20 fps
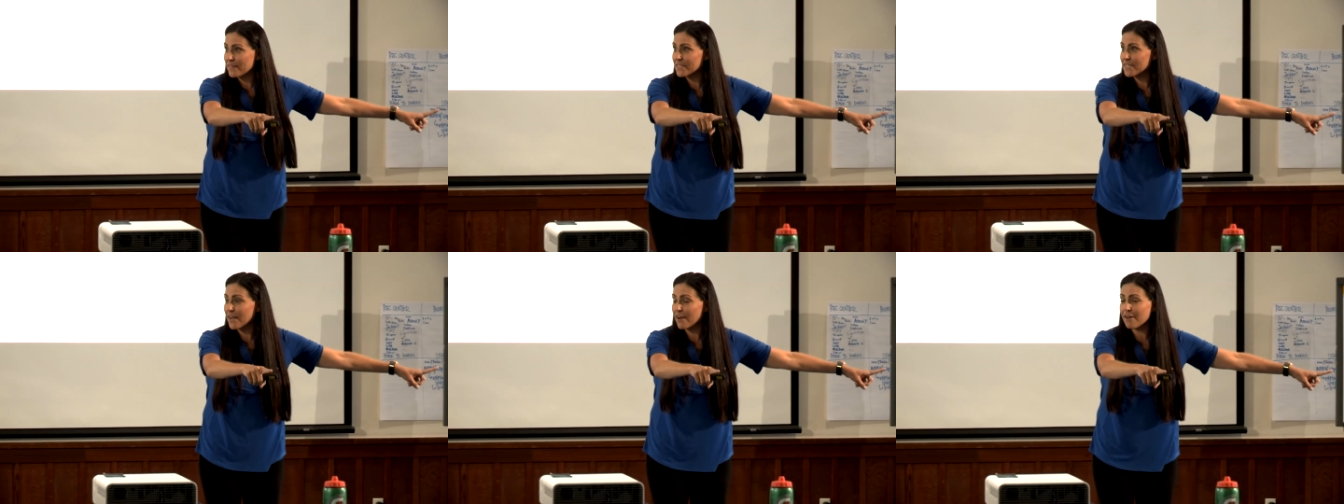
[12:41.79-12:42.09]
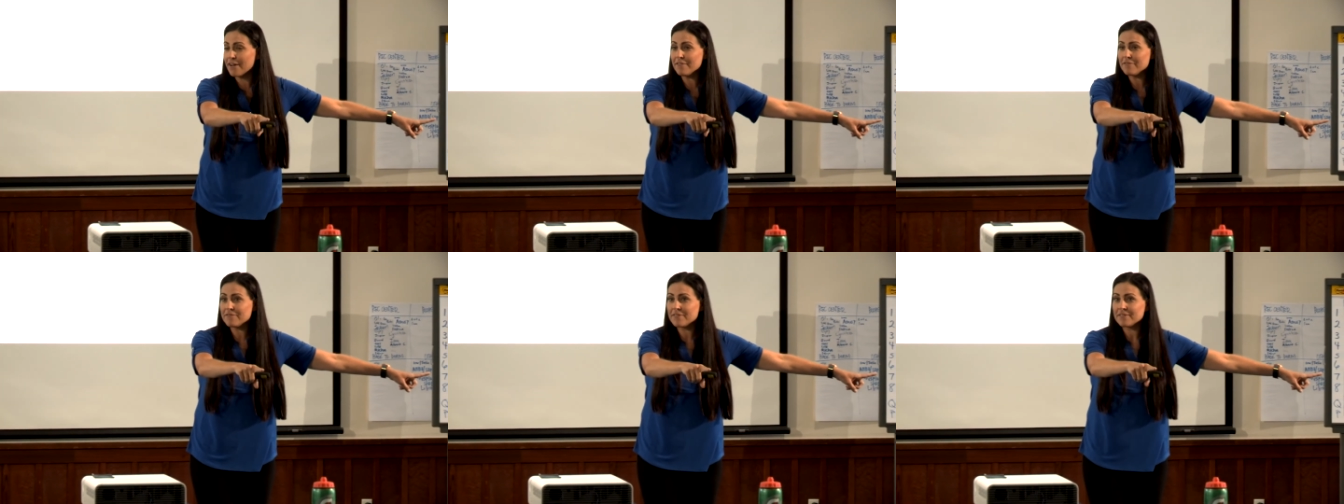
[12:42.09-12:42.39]
was
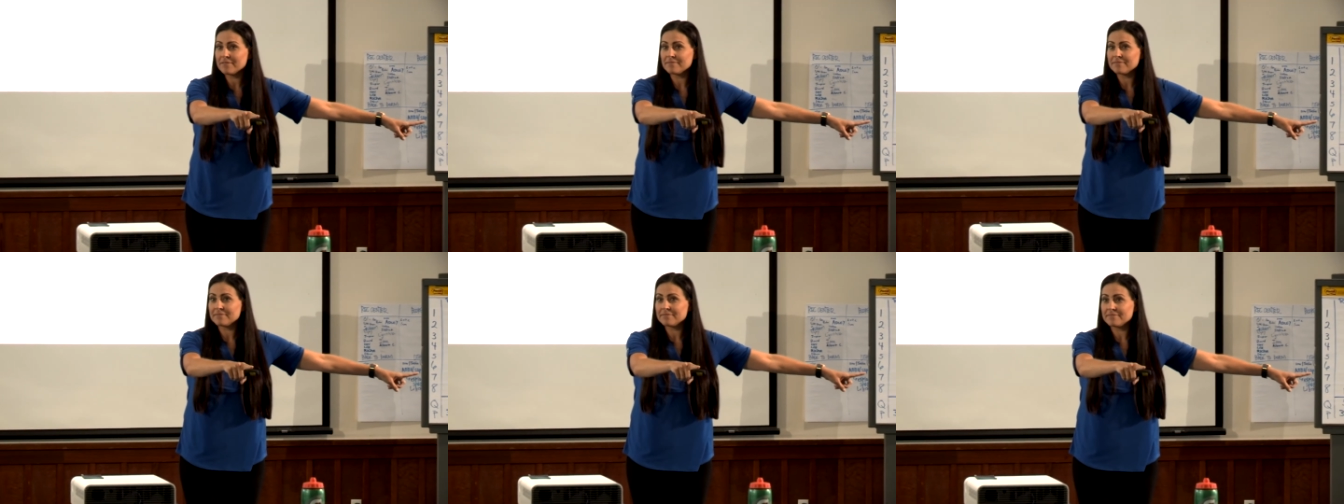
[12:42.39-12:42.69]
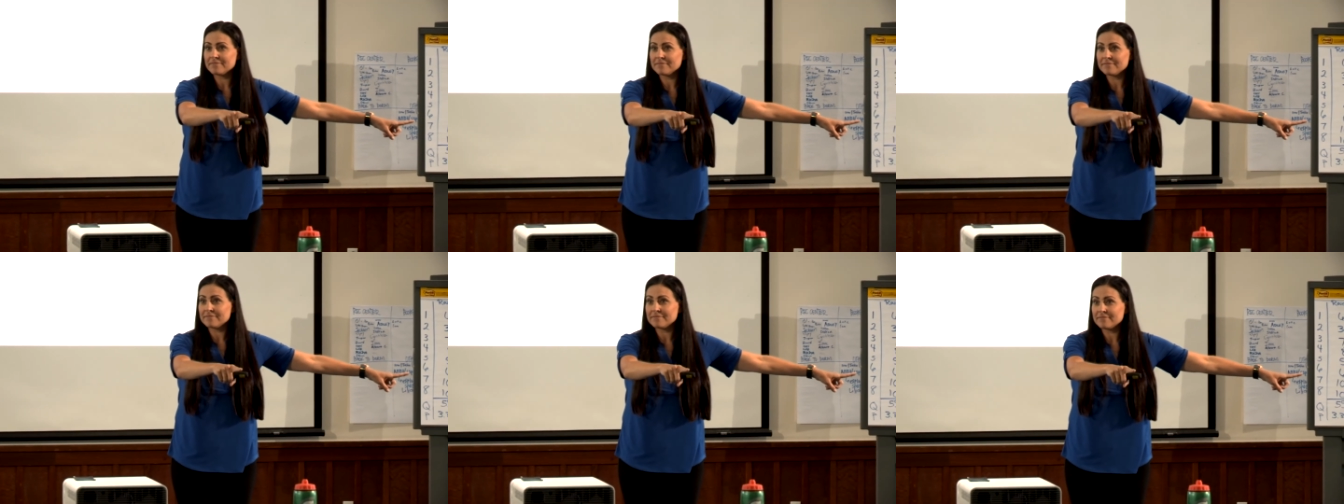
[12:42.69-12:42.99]
imposed
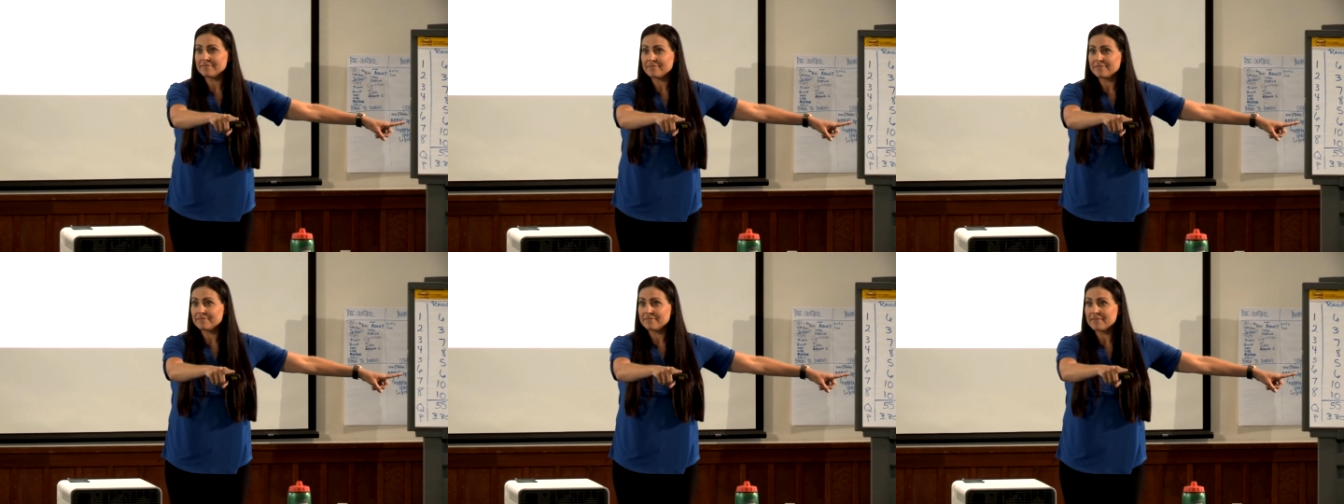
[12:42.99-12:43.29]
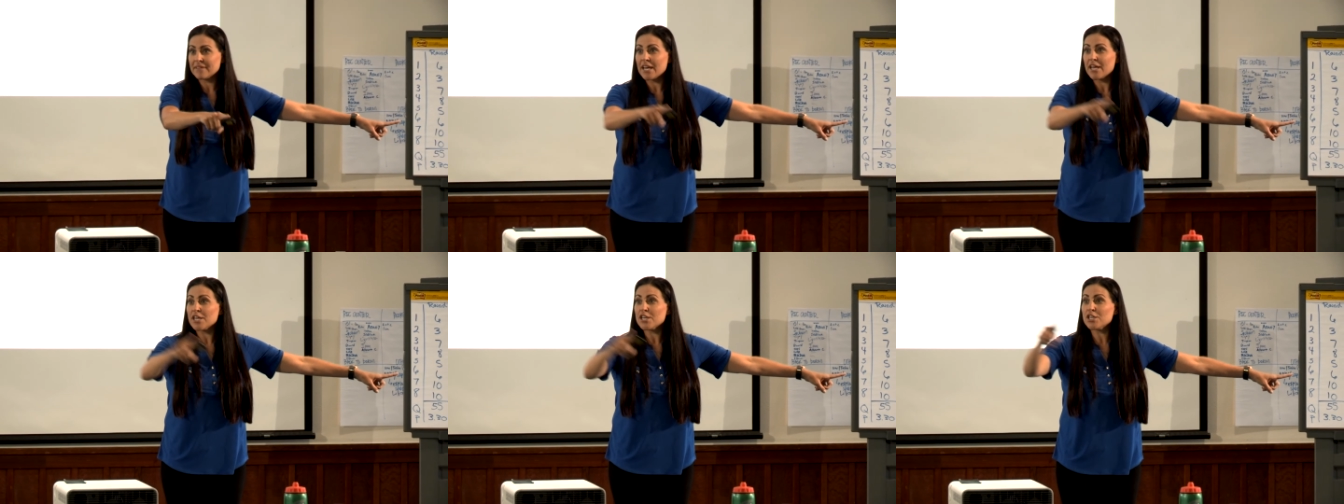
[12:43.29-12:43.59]
on them,
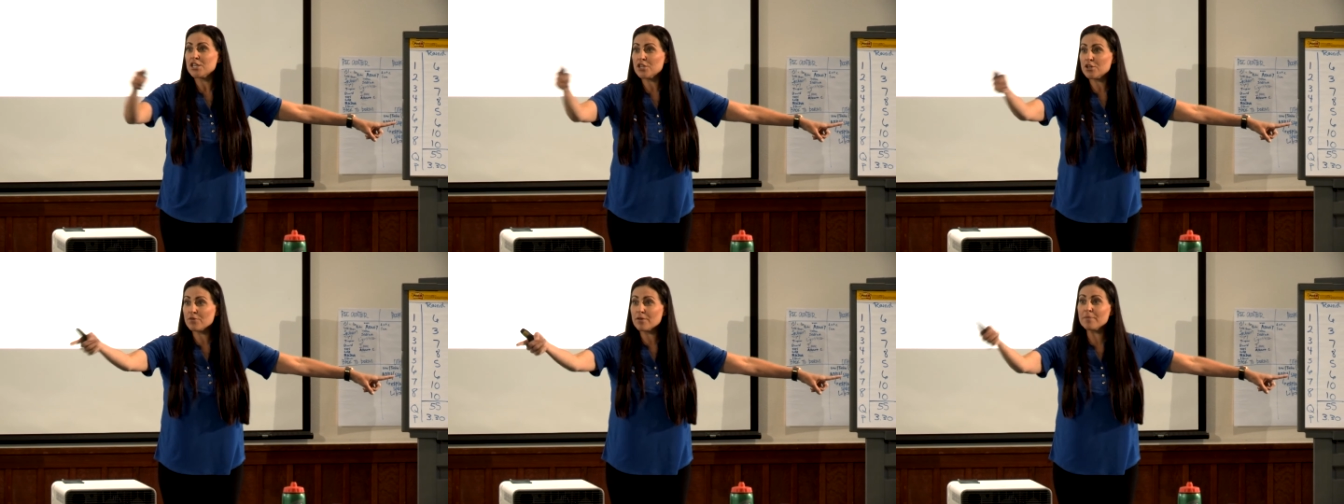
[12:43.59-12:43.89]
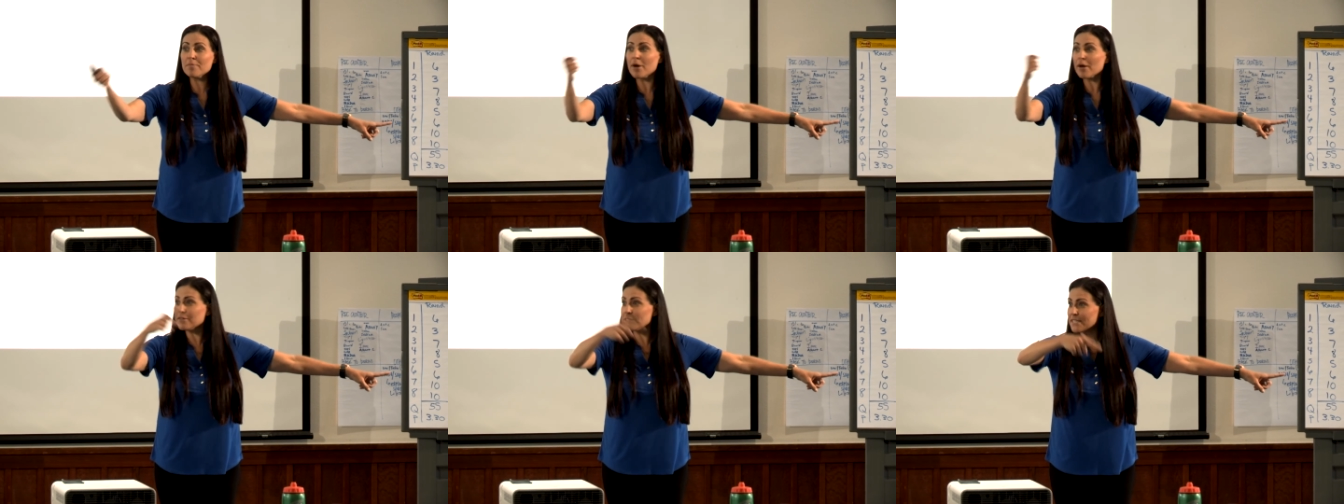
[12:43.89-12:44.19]
and they had to
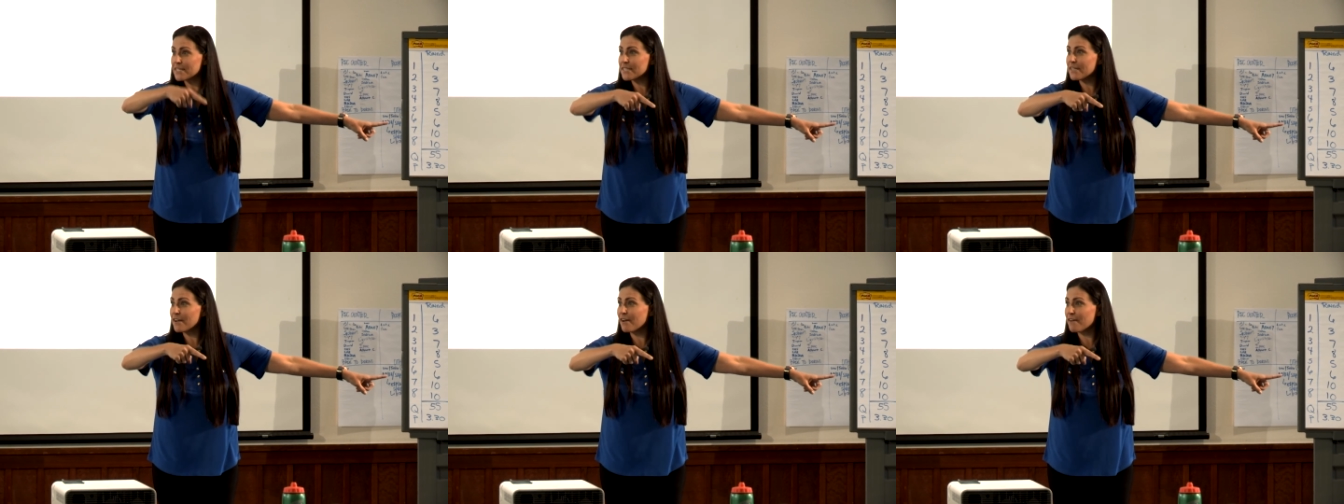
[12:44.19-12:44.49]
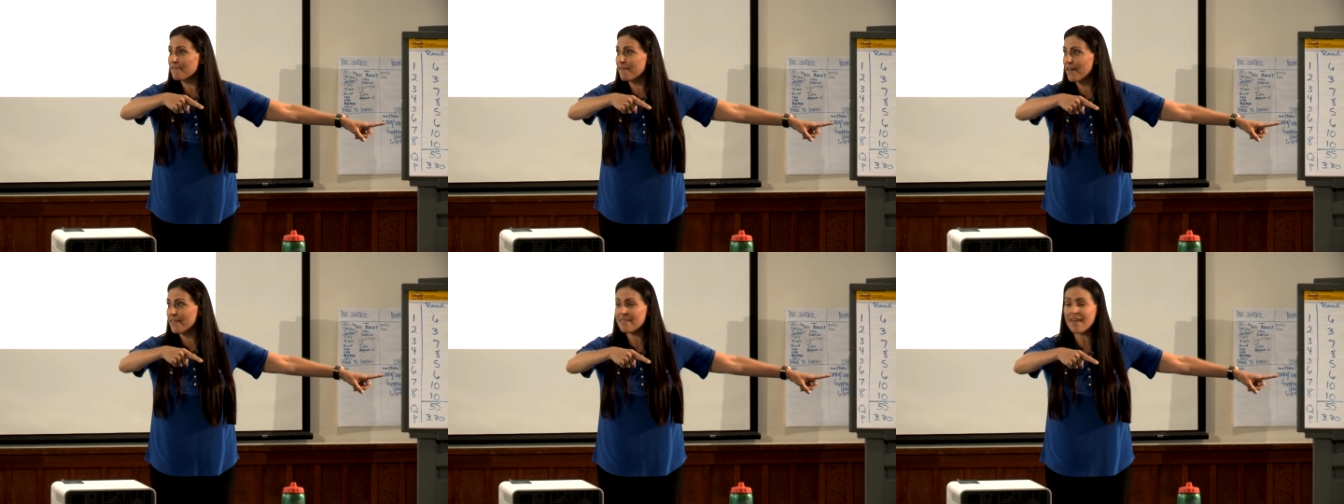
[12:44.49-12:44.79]
pay it
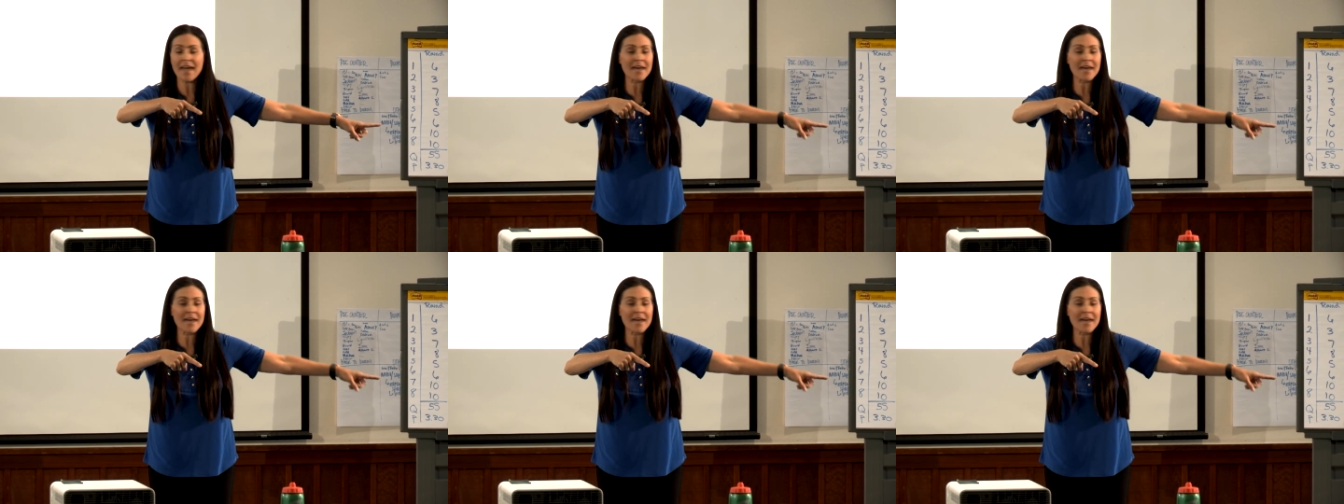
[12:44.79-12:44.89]
directly.